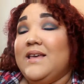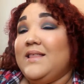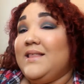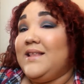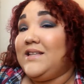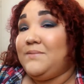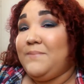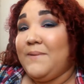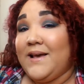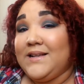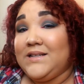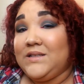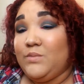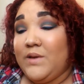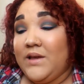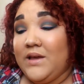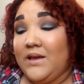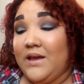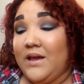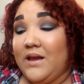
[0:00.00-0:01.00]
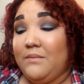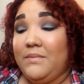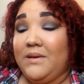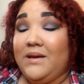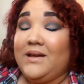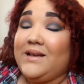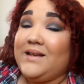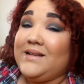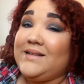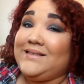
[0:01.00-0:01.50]
this past weekend
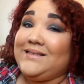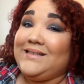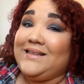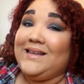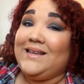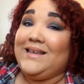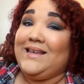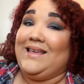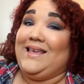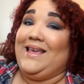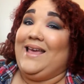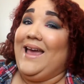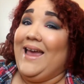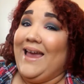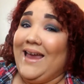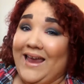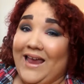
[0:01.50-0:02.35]
because I